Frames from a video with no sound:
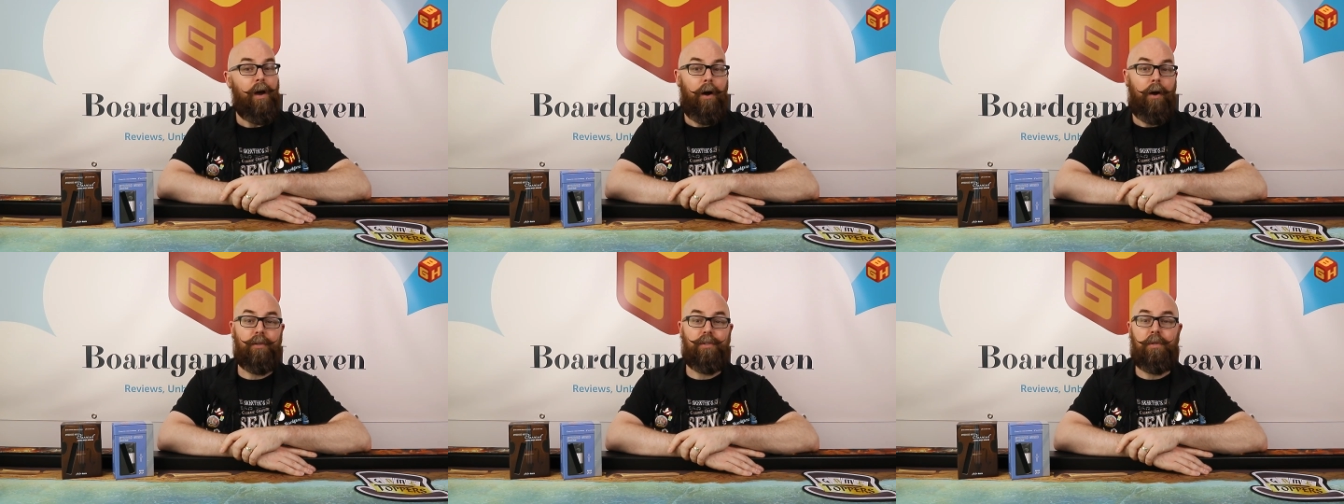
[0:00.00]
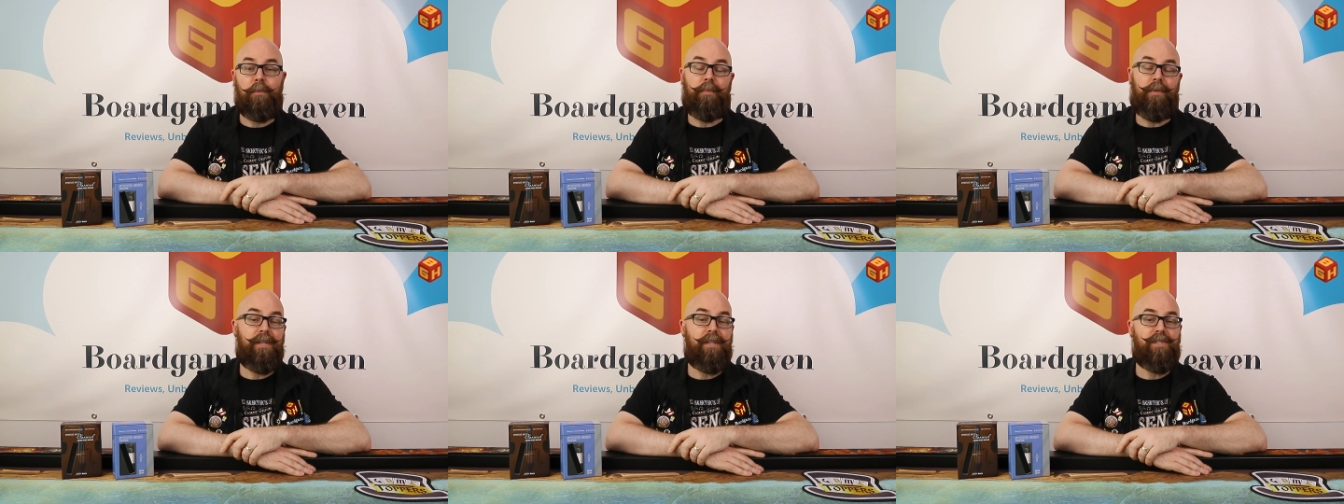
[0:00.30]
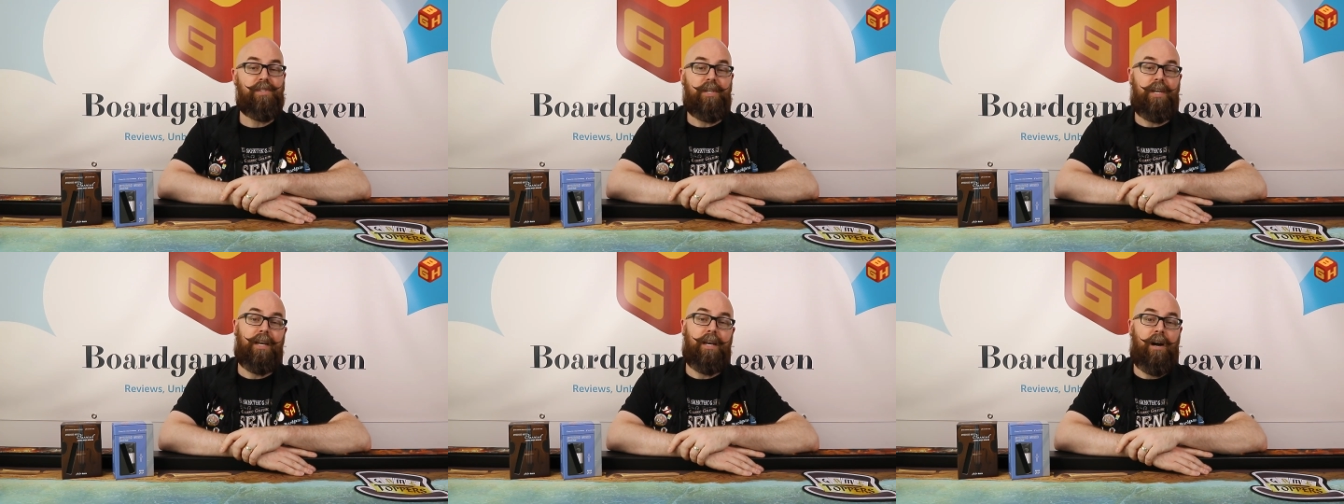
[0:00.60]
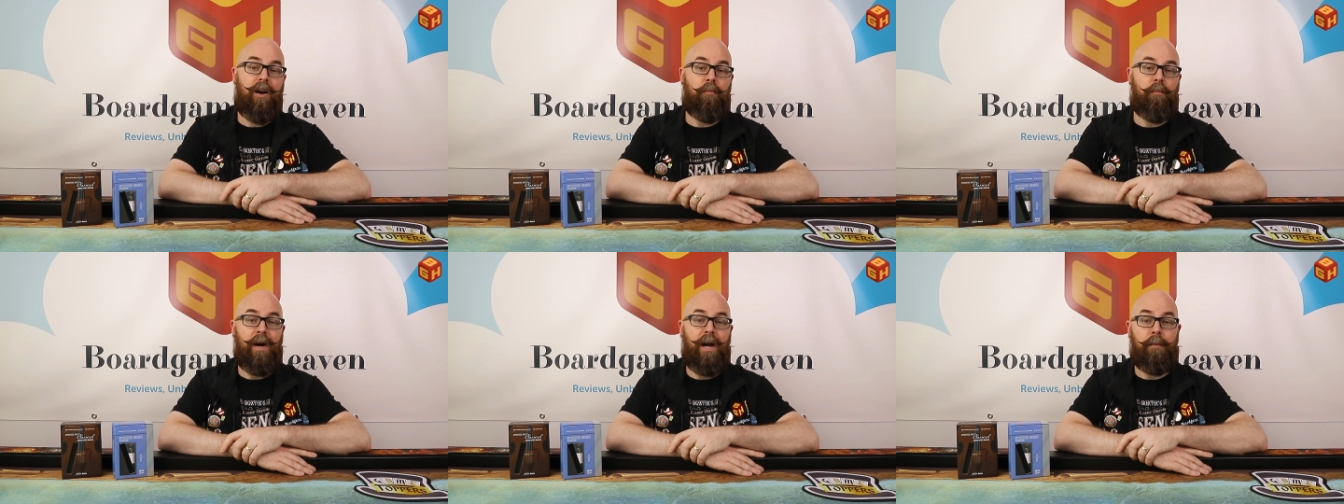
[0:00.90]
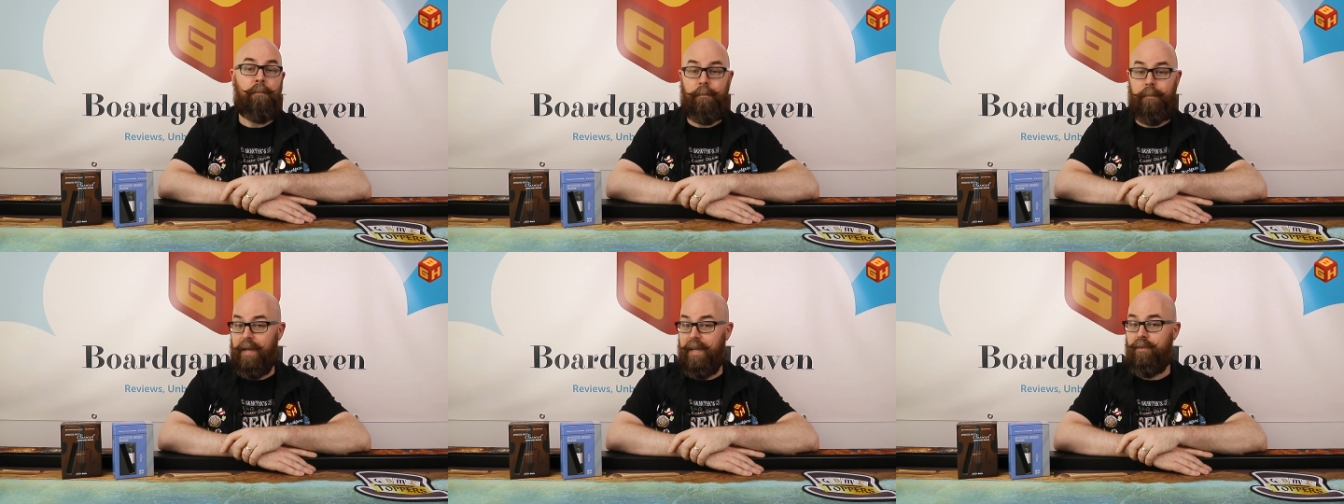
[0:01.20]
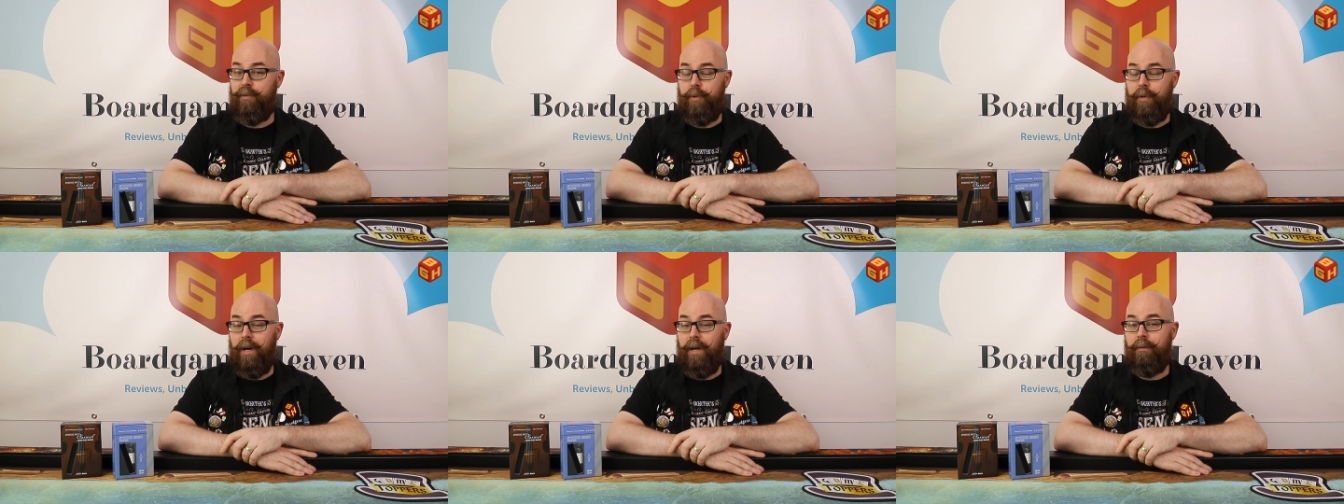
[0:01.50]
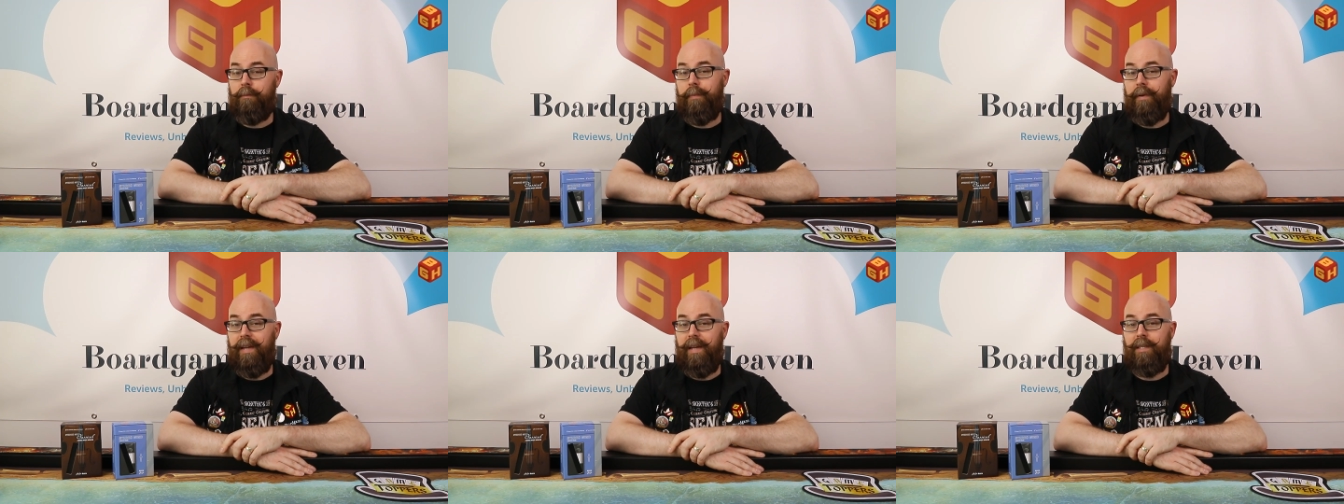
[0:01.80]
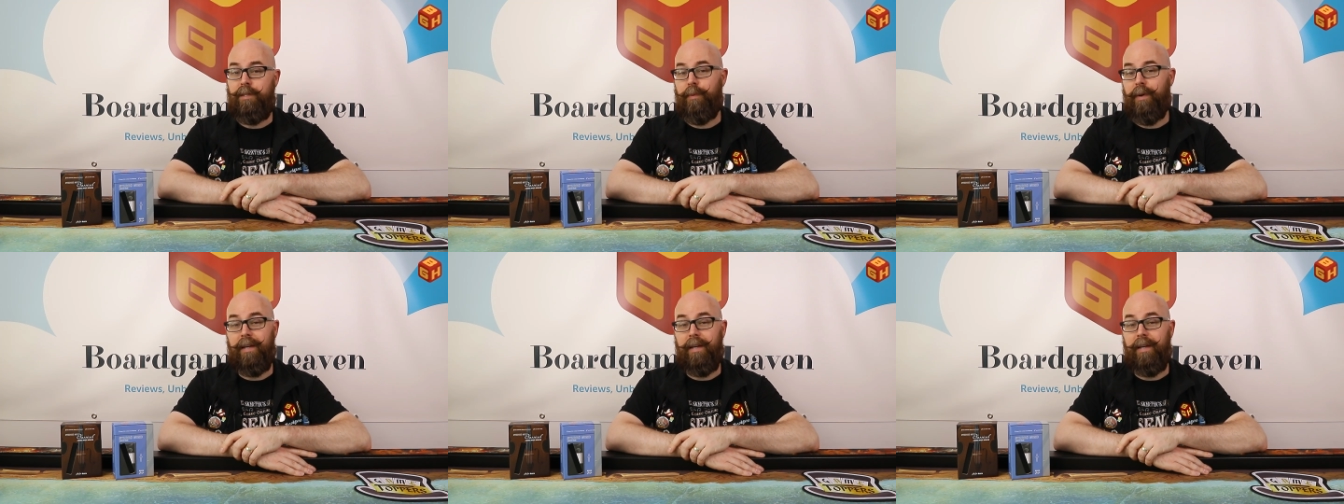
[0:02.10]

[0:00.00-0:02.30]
Also, please check out my Patreon page